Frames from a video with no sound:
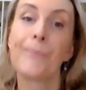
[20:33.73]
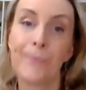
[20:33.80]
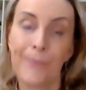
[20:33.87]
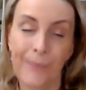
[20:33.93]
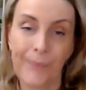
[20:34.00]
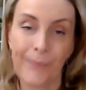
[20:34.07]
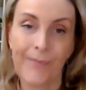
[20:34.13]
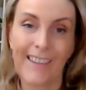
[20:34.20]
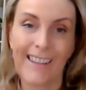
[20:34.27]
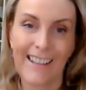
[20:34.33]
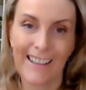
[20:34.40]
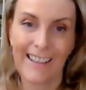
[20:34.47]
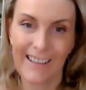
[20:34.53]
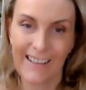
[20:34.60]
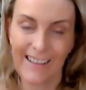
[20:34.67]
need to go mm-hmm. into
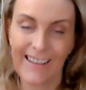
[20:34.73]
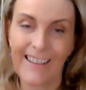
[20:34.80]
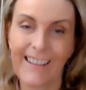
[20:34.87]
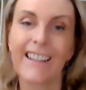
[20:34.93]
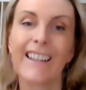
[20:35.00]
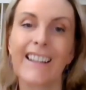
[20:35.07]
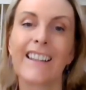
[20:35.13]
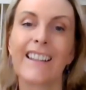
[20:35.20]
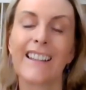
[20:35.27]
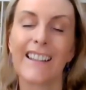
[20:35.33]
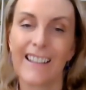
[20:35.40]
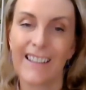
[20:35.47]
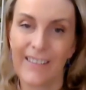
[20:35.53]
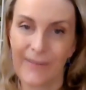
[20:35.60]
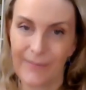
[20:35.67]
this role to
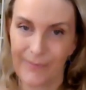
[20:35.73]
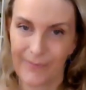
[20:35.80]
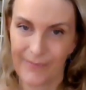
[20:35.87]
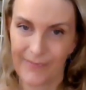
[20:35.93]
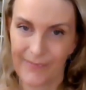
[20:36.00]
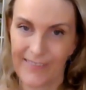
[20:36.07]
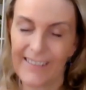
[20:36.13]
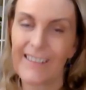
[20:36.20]
then go into that